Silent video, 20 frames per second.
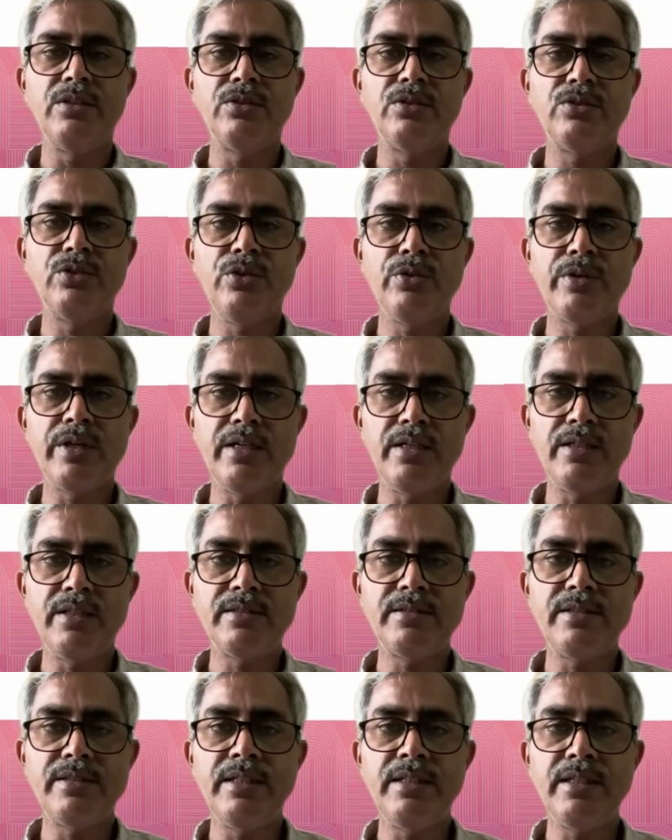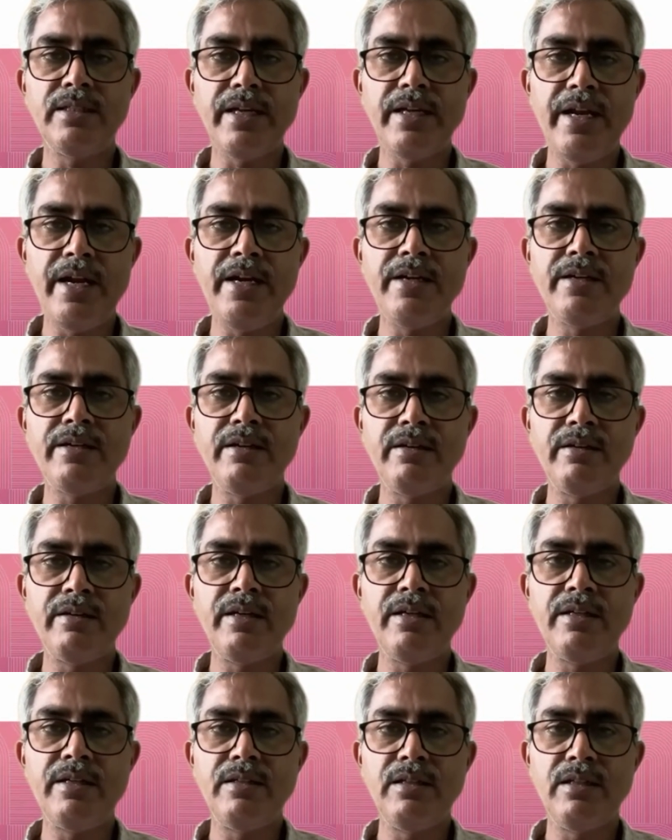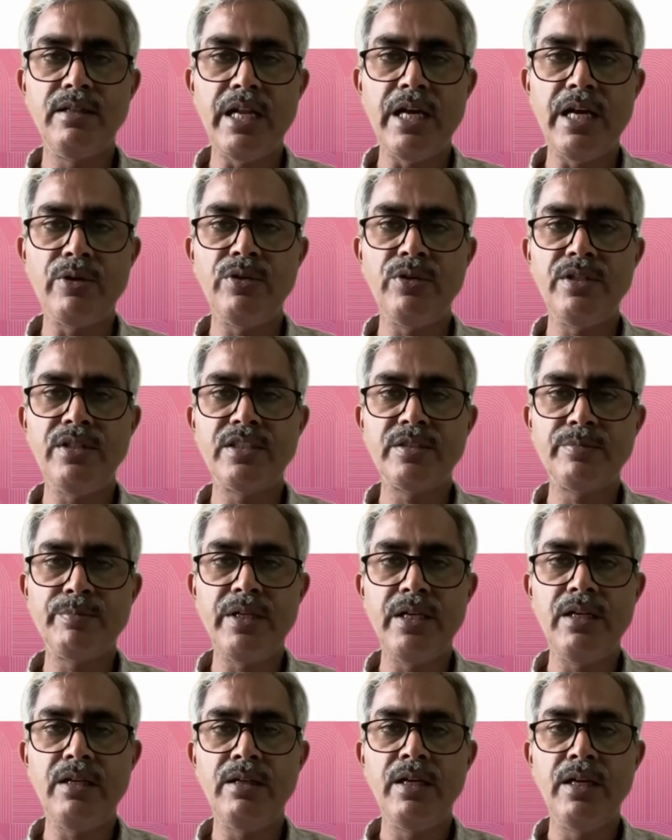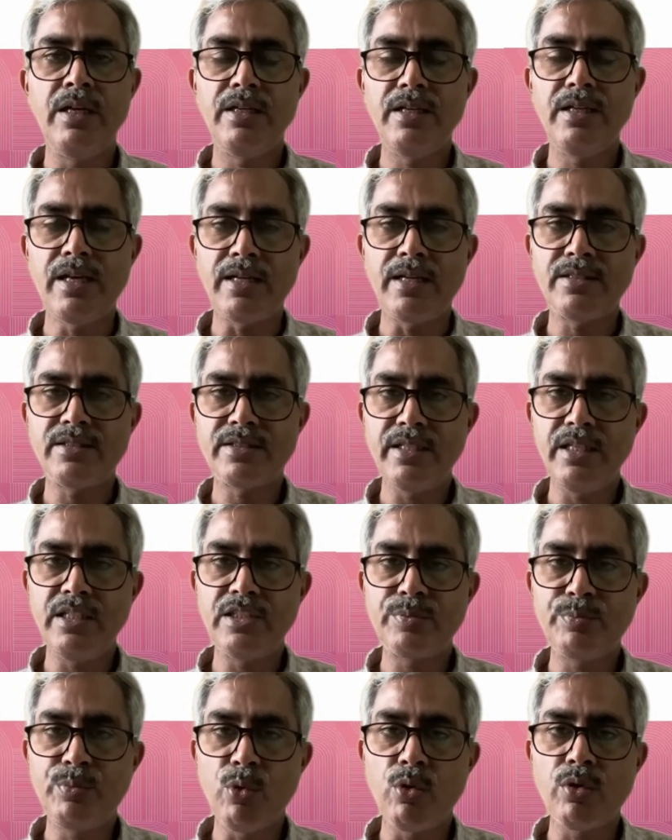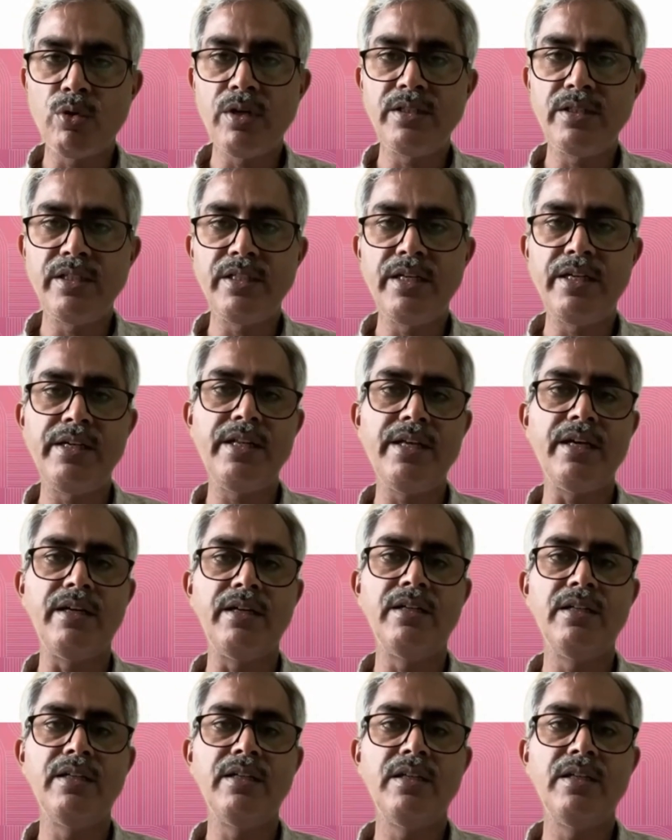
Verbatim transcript: so you can understand that 800 languages still are still spoken in india